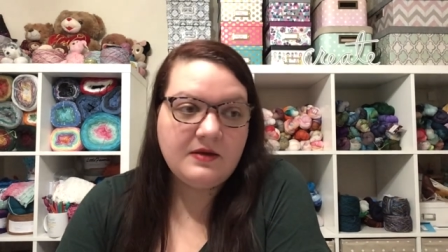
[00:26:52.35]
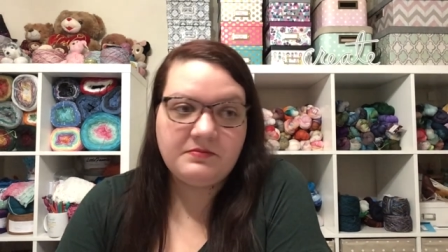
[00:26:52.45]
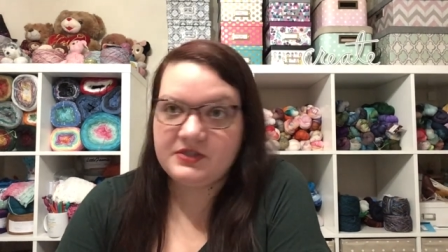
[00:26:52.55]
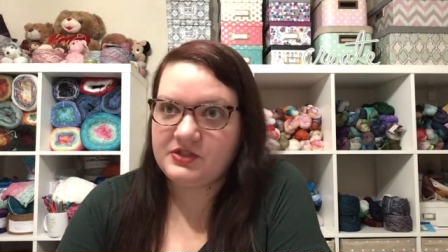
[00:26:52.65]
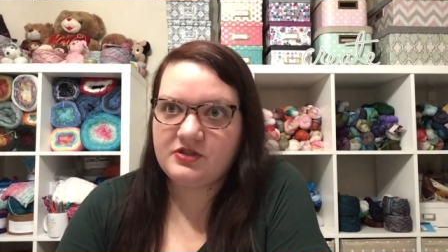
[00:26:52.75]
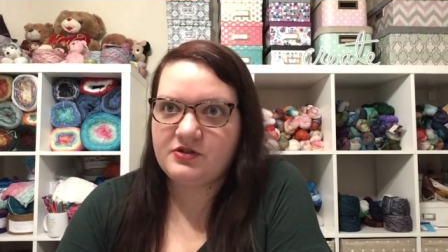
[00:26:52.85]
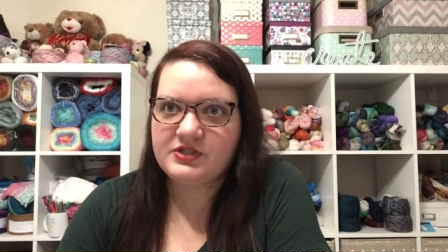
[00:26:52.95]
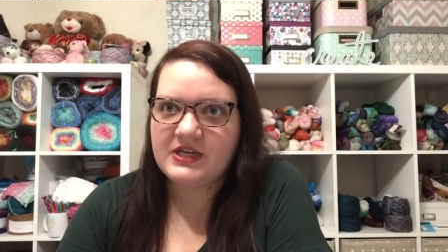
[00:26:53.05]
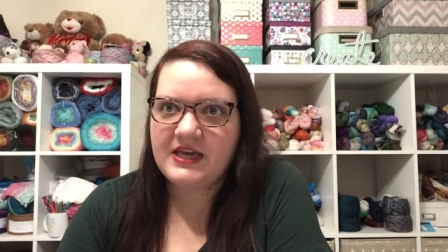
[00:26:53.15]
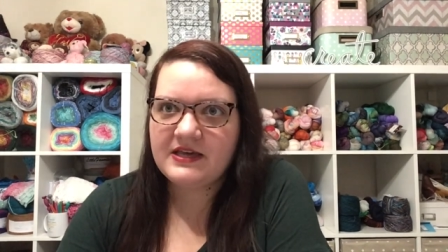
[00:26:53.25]
But so
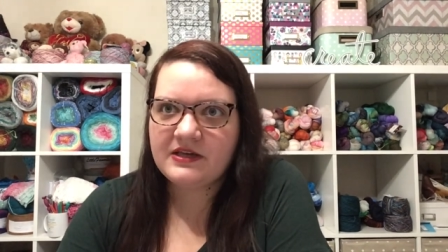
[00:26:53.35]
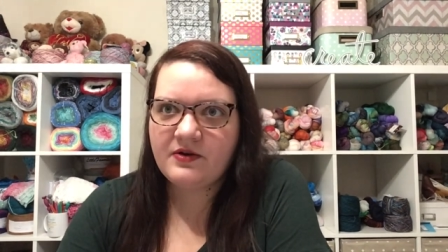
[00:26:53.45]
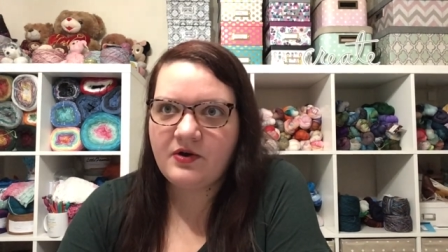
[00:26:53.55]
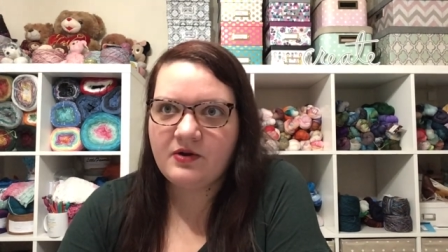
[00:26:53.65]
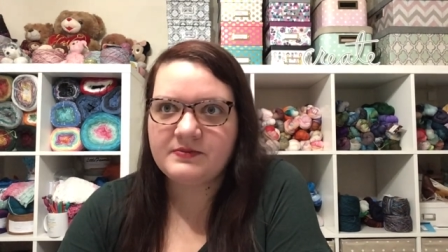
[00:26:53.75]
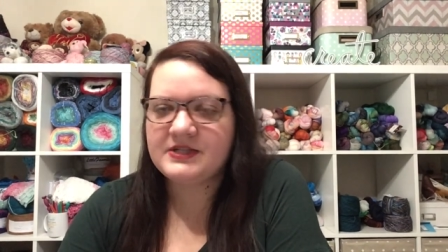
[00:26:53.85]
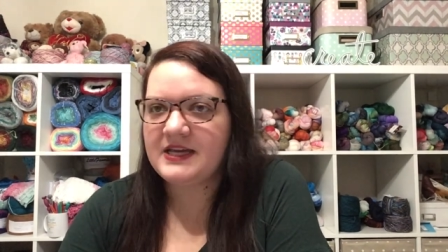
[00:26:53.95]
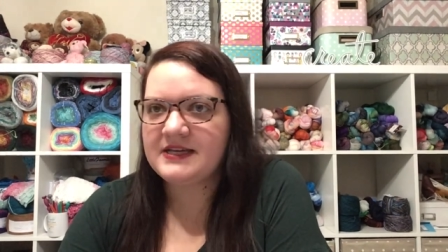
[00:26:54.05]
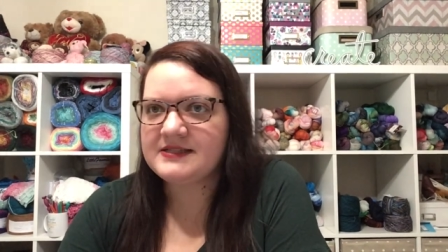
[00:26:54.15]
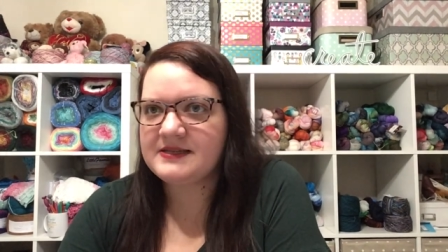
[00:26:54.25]
she can't go home. She
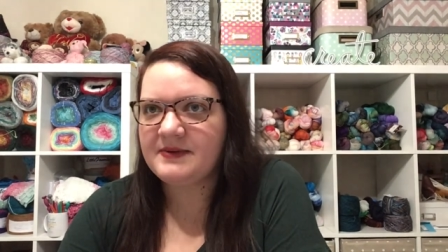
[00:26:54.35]
can't see